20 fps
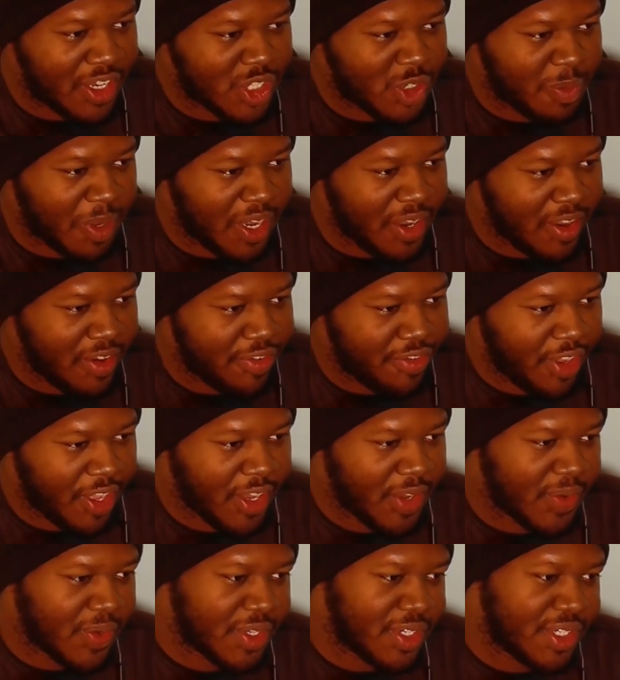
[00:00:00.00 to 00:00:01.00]
Inspire a
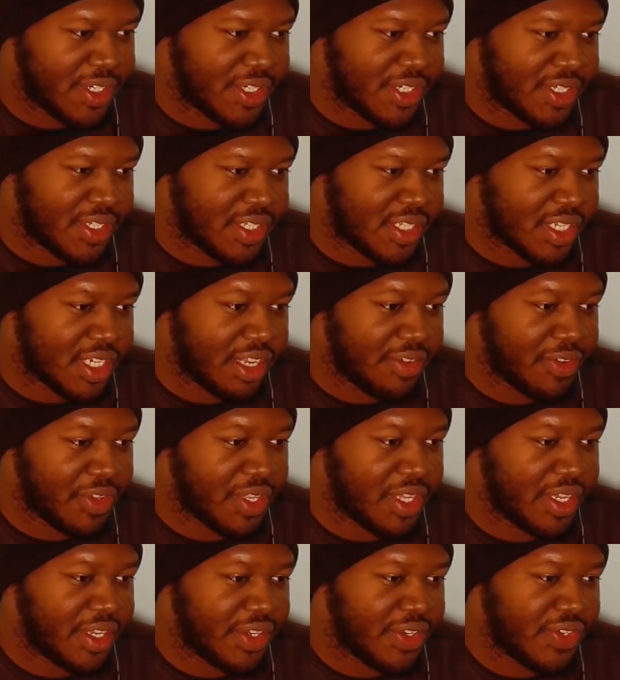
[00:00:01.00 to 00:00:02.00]
follower to
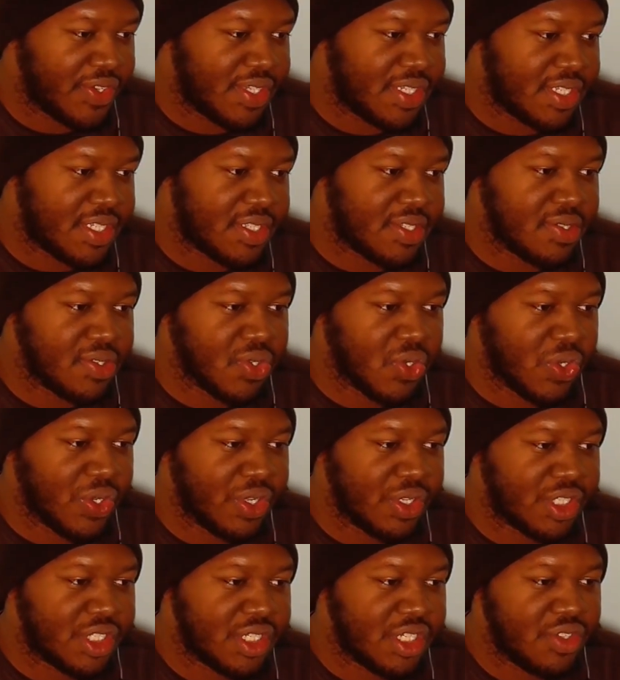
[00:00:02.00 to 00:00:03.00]
significantly increase their
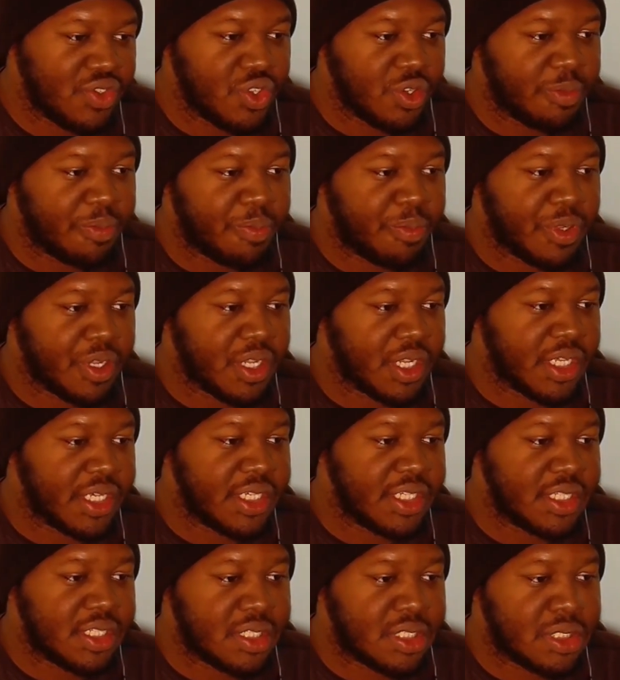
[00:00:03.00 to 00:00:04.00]
loyalty.
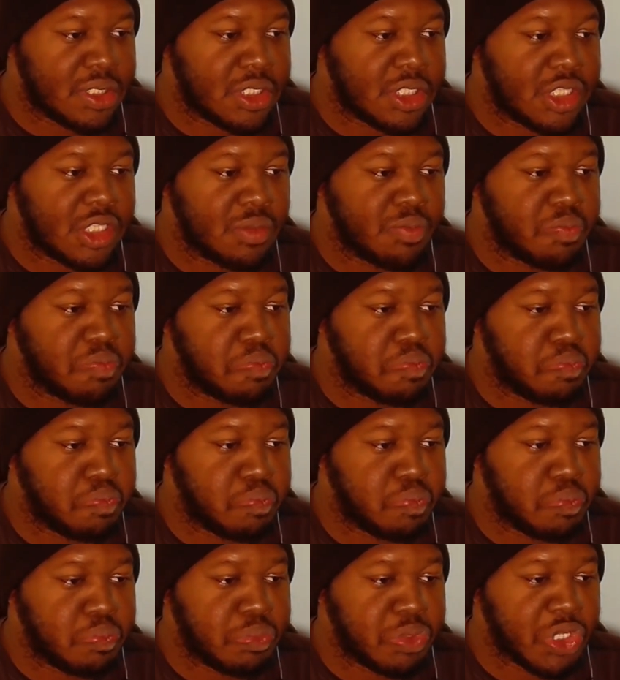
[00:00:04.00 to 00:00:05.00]
Replace the
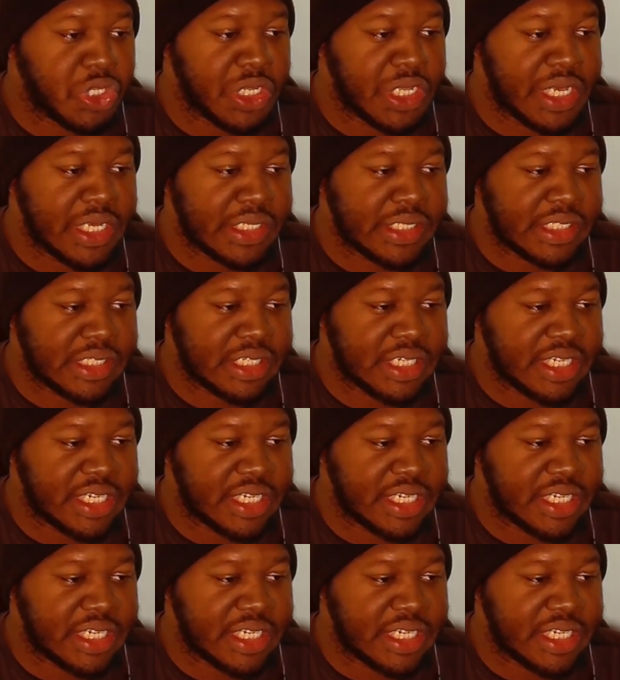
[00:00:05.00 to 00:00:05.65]
bless